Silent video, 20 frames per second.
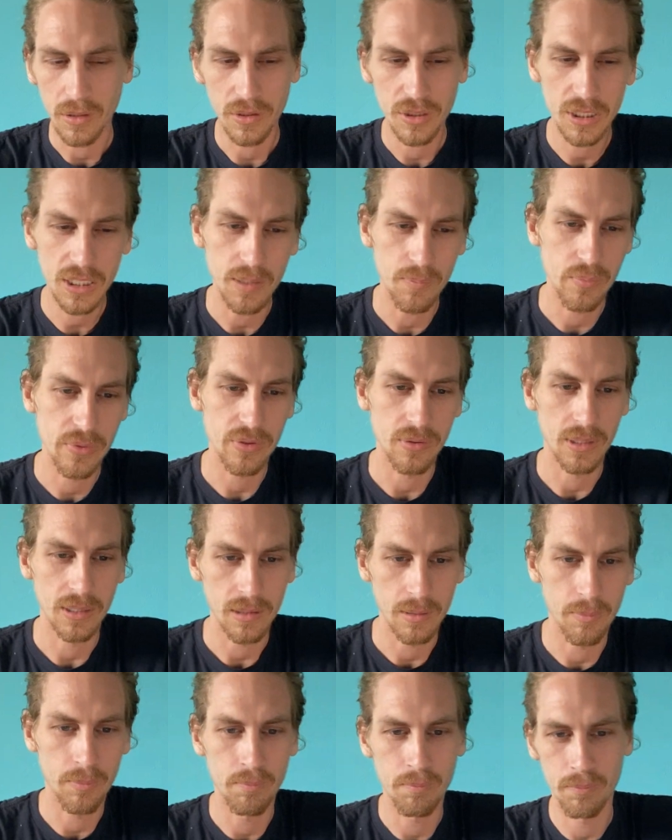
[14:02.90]
are sheep, so like
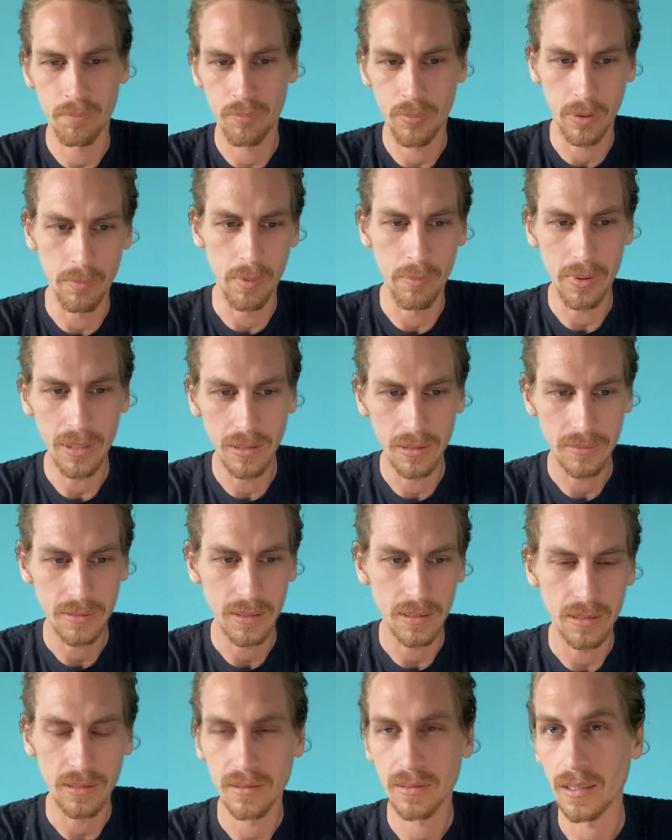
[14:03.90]

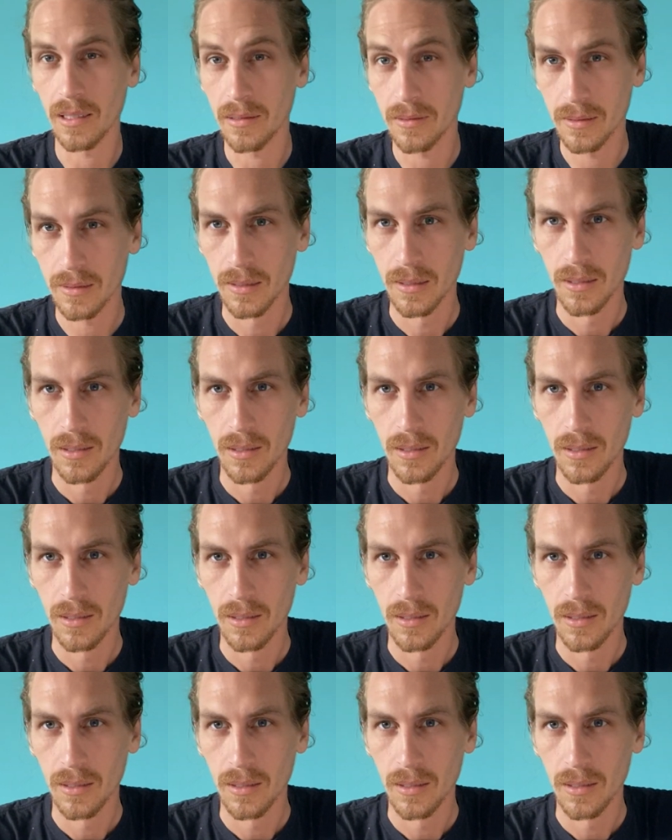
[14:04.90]
probability is that